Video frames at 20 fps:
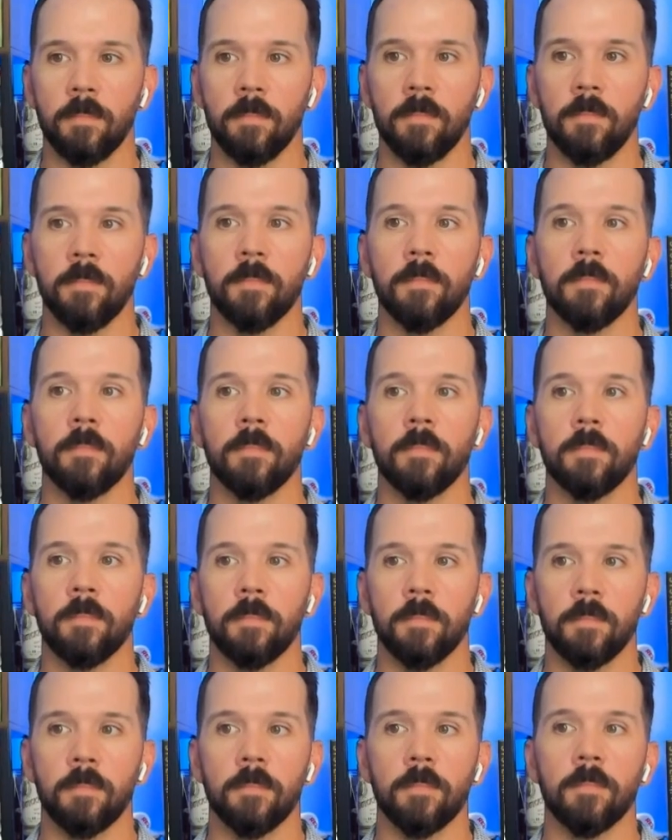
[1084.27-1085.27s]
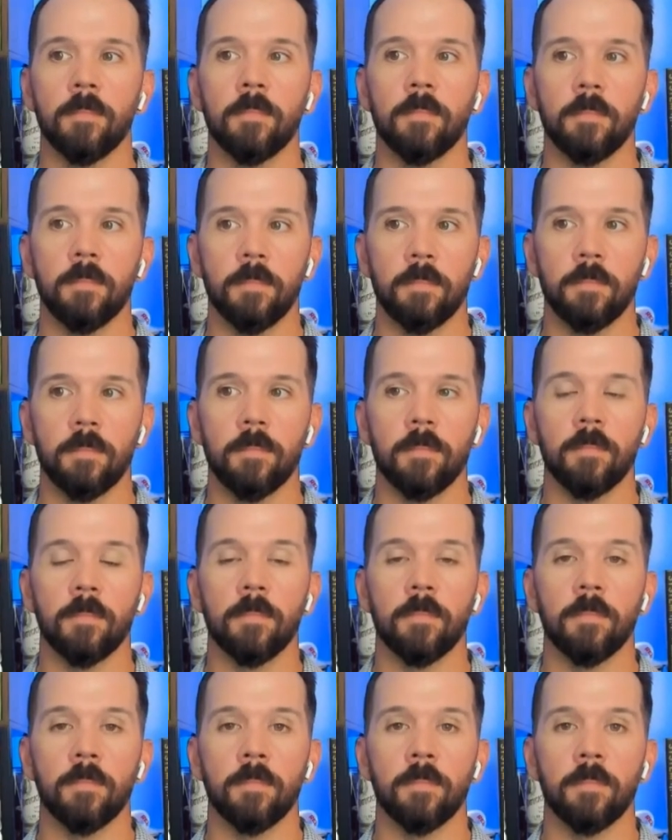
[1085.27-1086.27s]

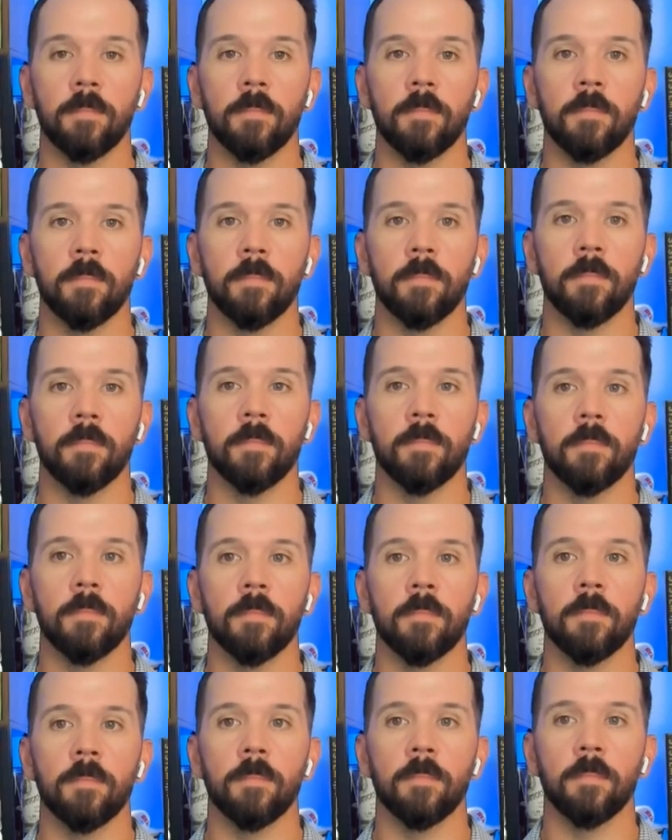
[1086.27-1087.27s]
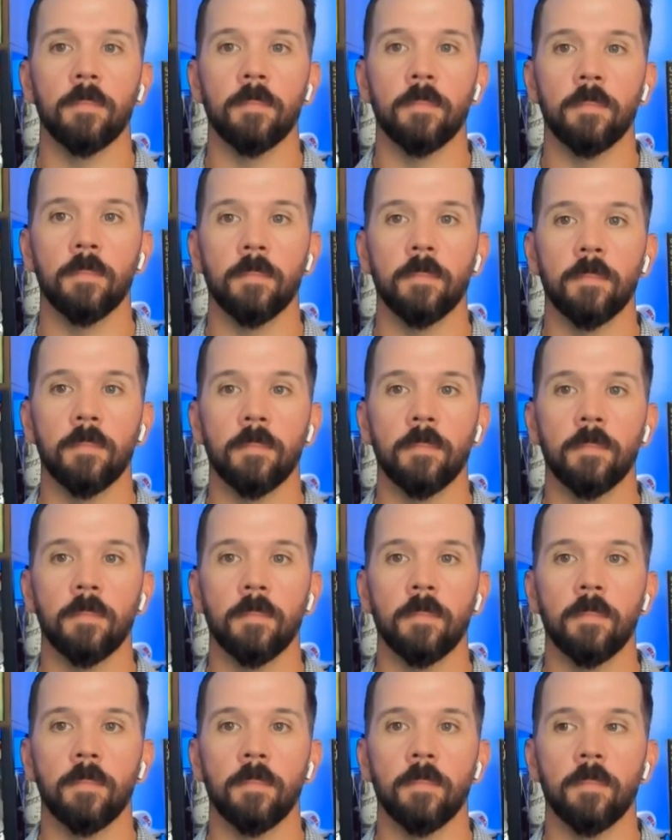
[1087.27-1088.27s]

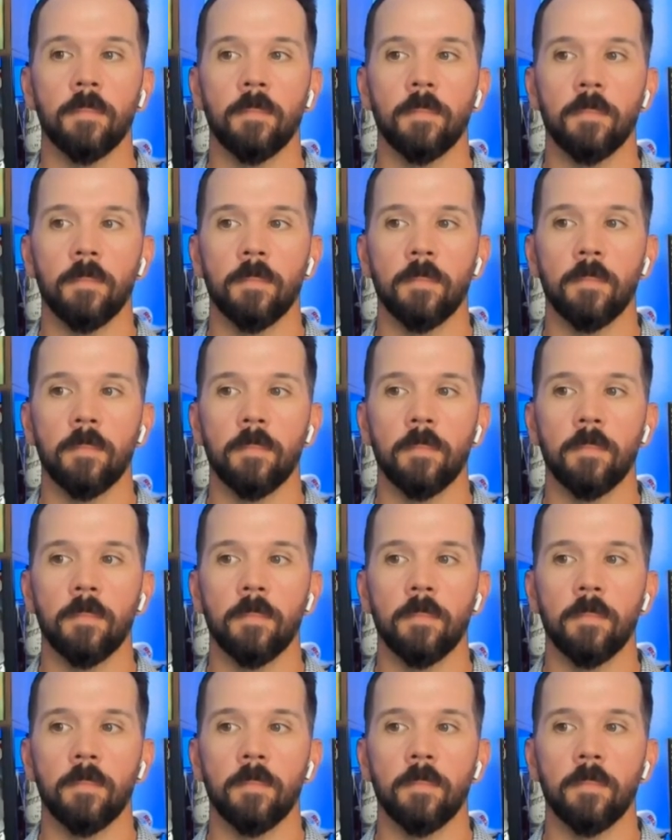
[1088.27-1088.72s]
(not speaking)